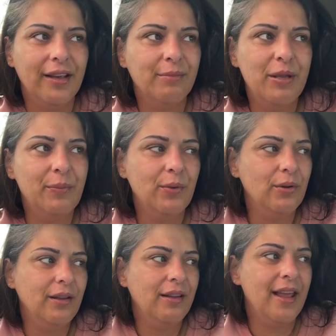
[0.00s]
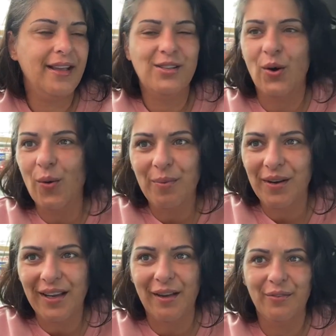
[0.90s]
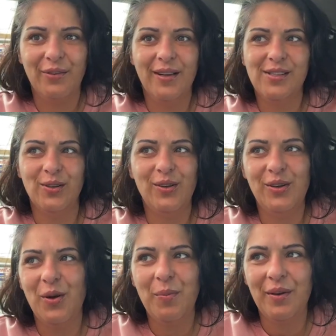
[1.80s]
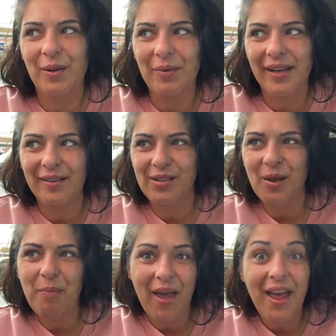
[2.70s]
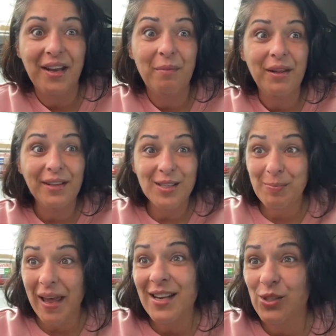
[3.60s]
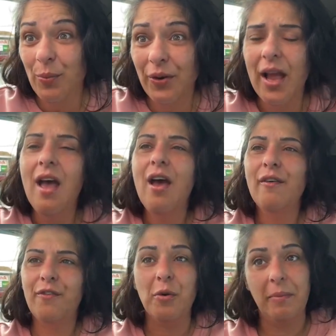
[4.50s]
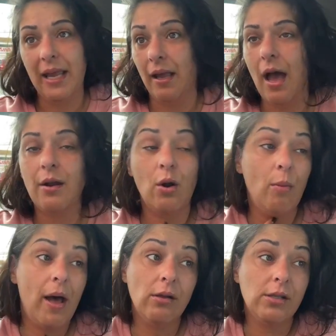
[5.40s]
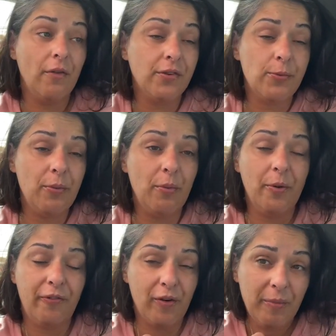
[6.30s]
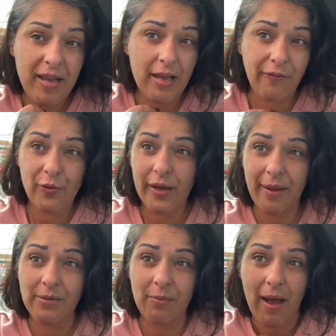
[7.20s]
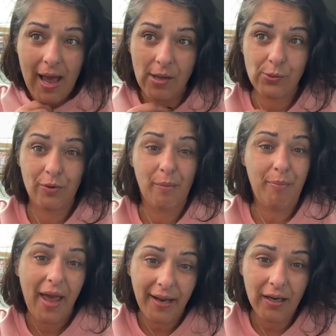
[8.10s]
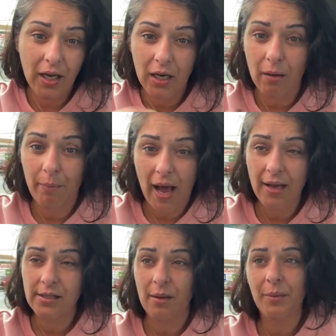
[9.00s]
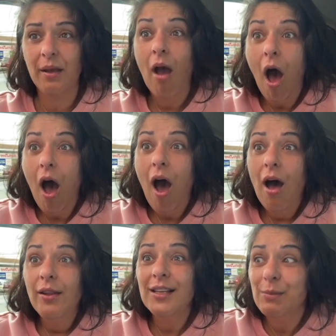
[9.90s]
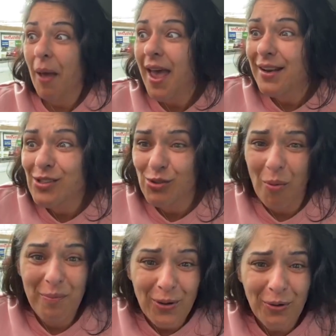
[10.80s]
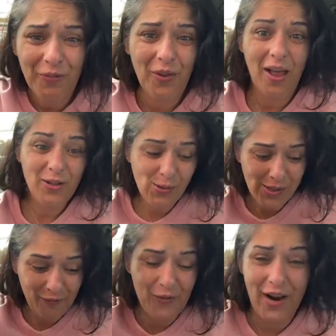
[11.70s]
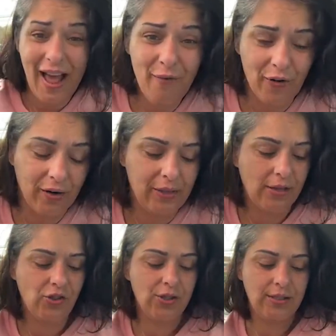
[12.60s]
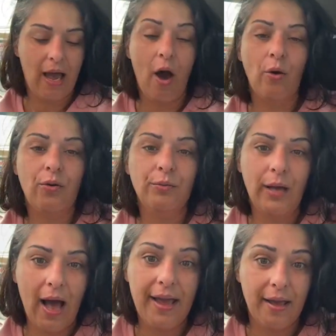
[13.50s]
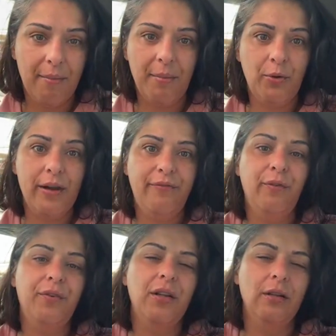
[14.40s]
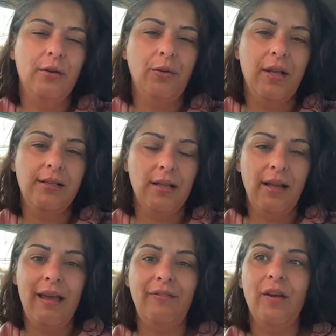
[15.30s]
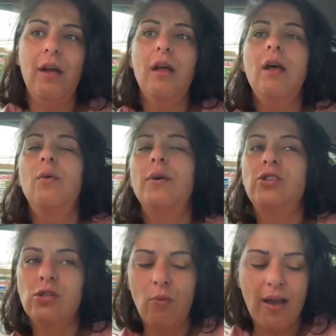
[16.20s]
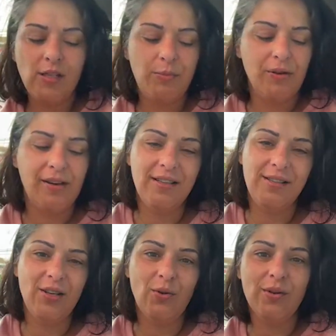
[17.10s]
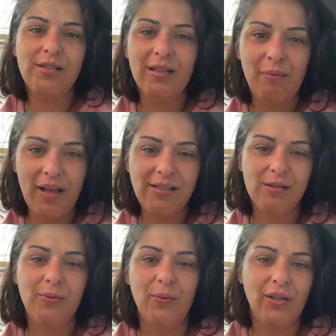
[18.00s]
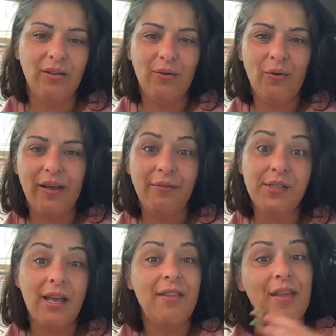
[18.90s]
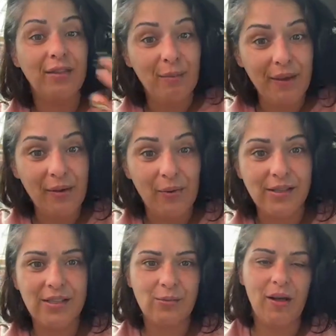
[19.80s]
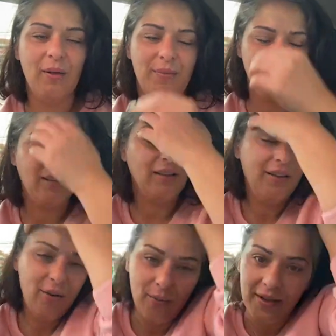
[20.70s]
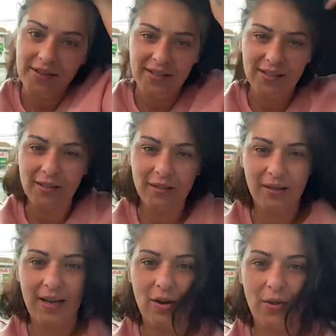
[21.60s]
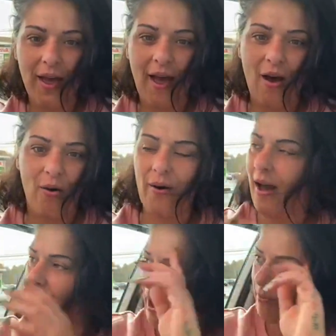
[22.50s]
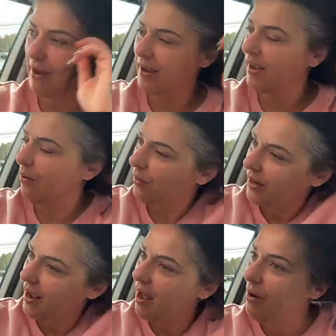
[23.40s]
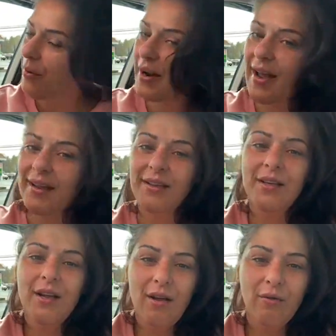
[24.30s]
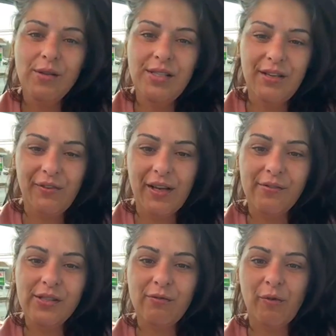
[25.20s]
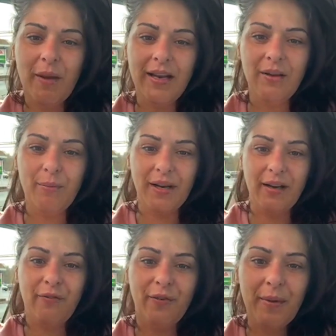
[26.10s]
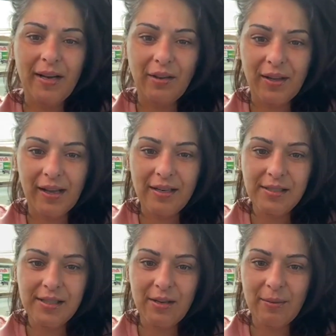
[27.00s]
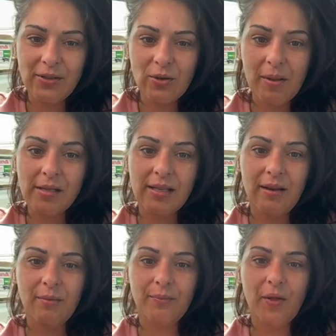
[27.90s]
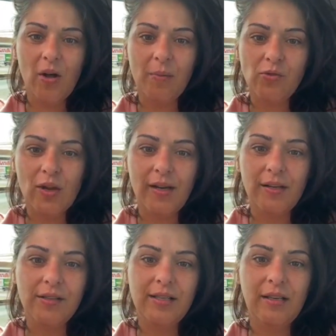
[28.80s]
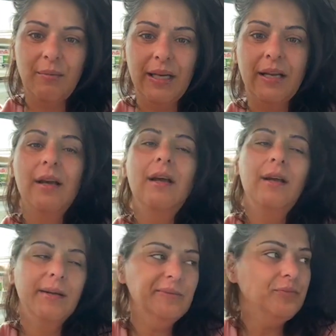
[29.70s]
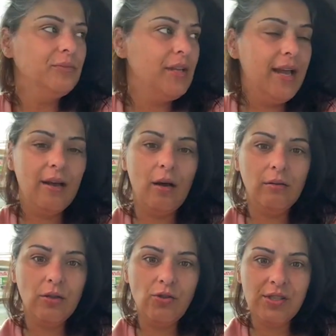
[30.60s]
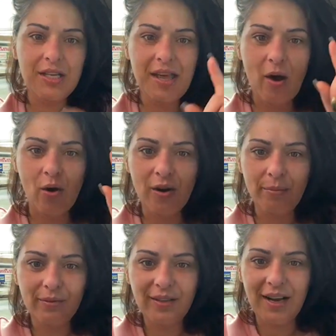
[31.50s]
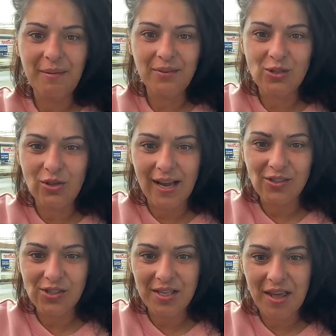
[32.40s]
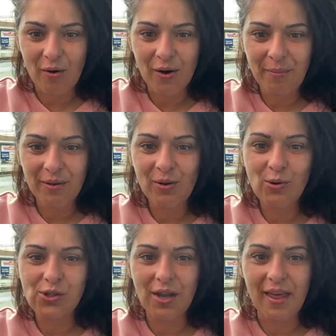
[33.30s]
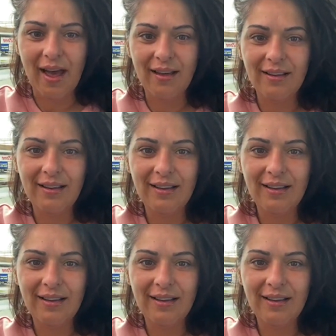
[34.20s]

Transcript: Like, people like to open a gift, right? So you could open up like a pen and be like, this pen is so pretty. For me, I don't know about selfish people, but for me, if you came to my house with a pen in a box, I'll be like, oh, this pen is so beautiful, I'll use it forever. That's just how I am. I'm grateful for the little things in life, which is why spirit continuously blesses me with the little gifts and then the big ones as well. But the little ones, they know that how happy I get when I receive gifts from anybody or from anything. I need to tell you my dream last night. Trying to understand the meaning. Yeah, did you see that orb? Did you guys just see that orb? Who saw that?